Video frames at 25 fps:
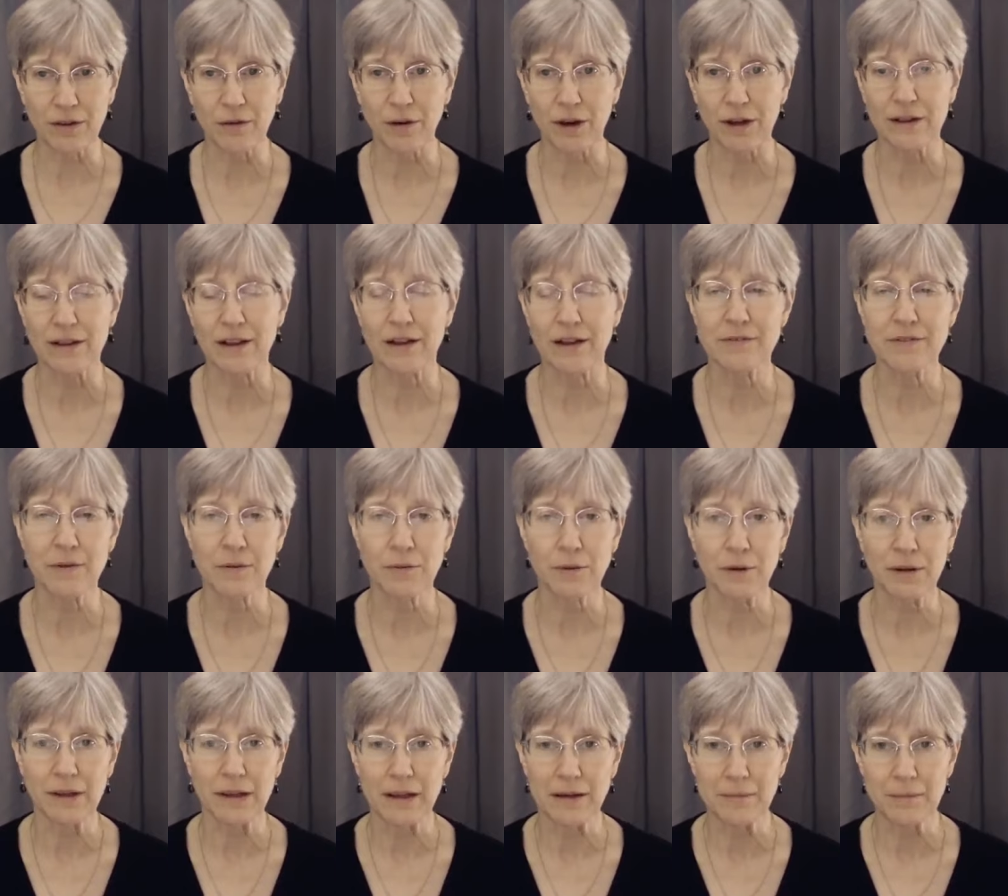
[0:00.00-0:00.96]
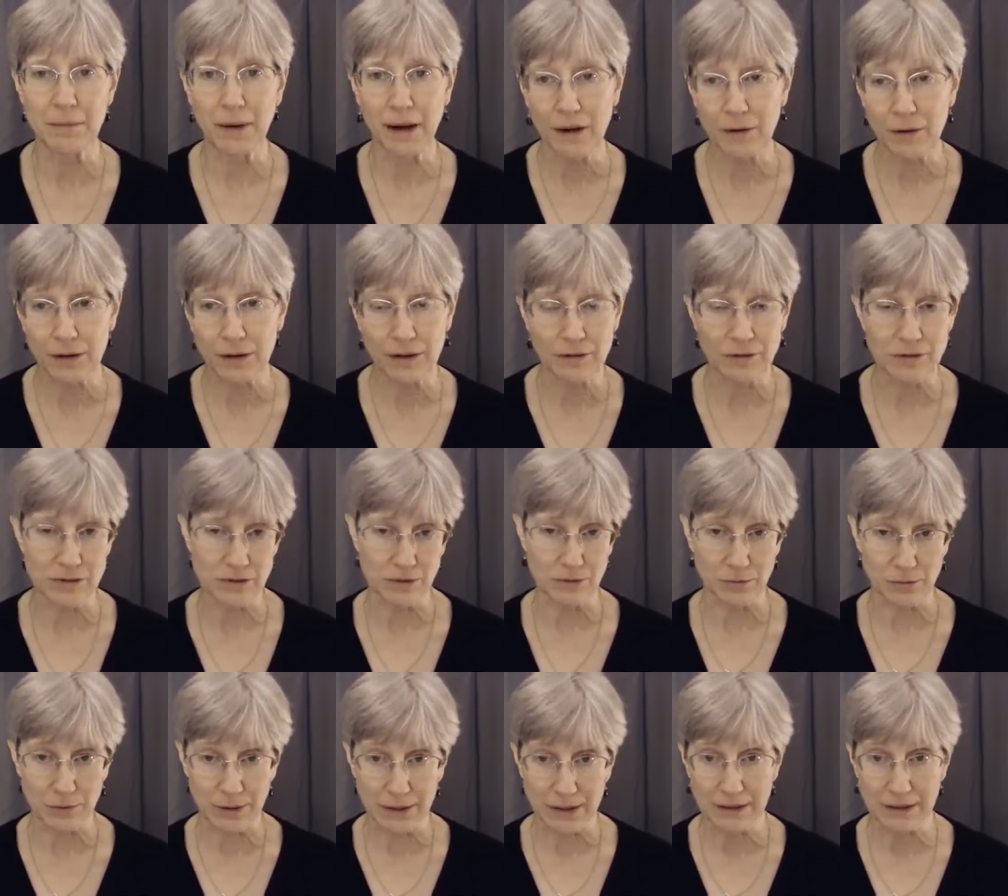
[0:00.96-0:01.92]
I'd love to really empower you to
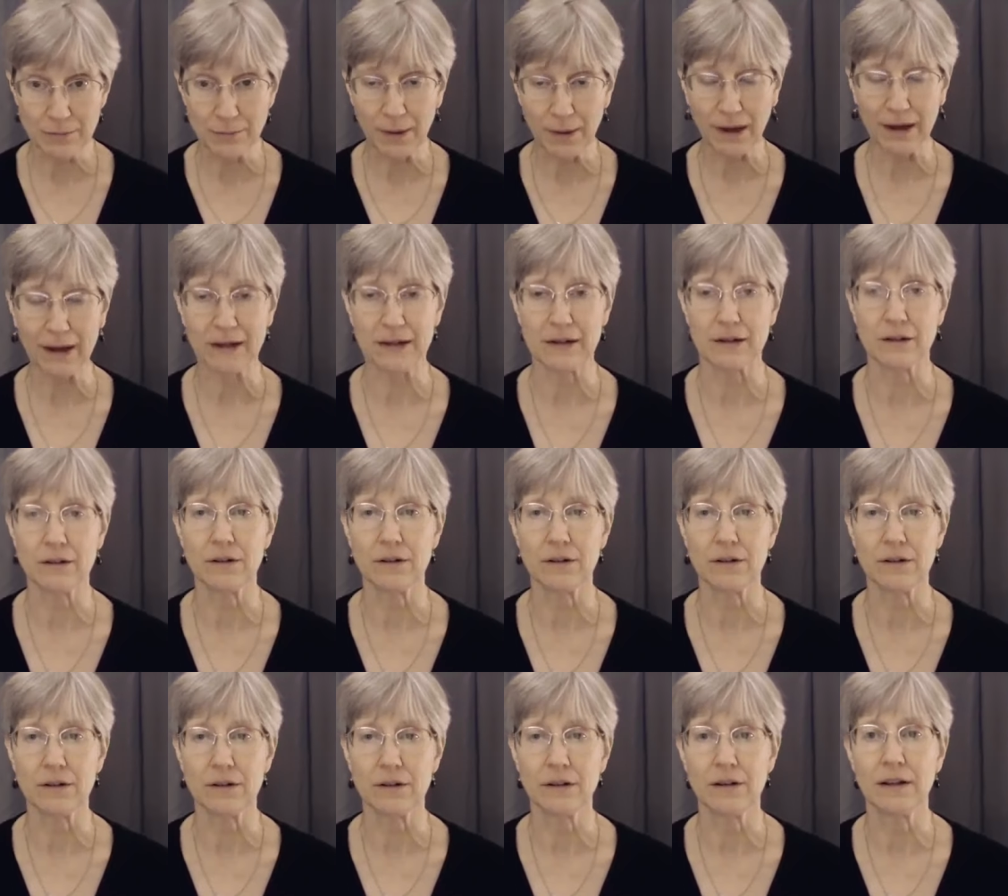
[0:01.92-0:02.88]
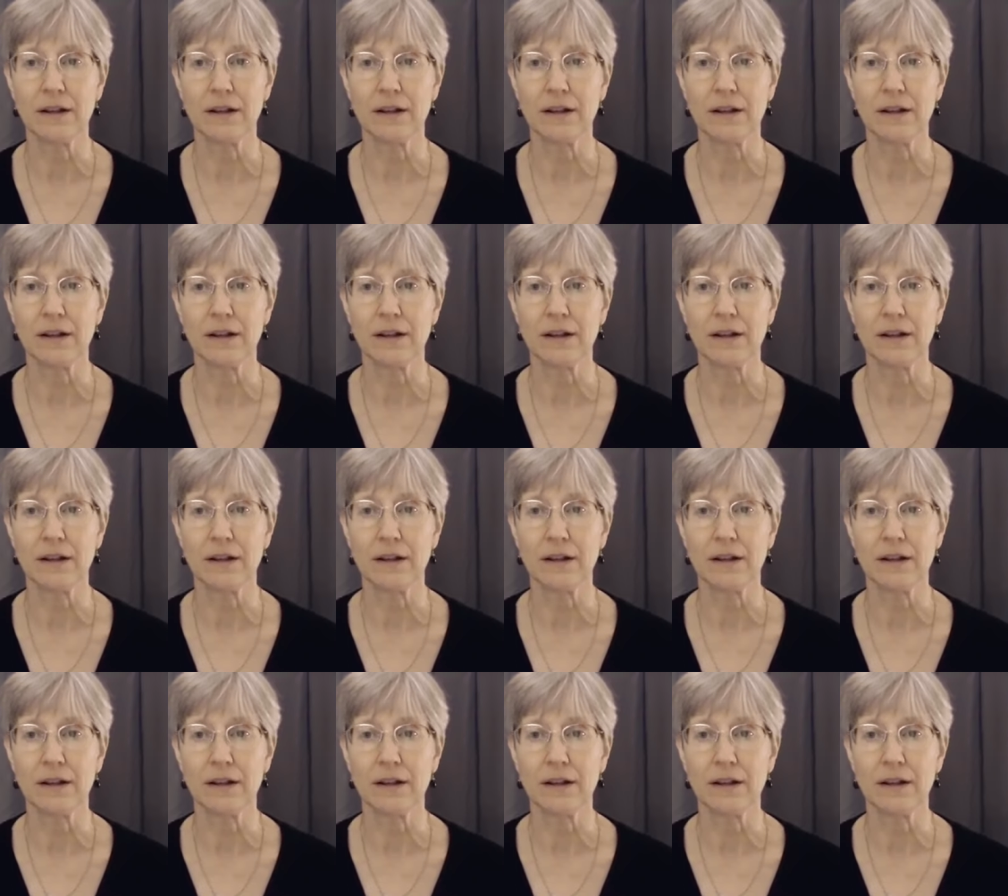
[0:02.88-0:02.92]
read pattern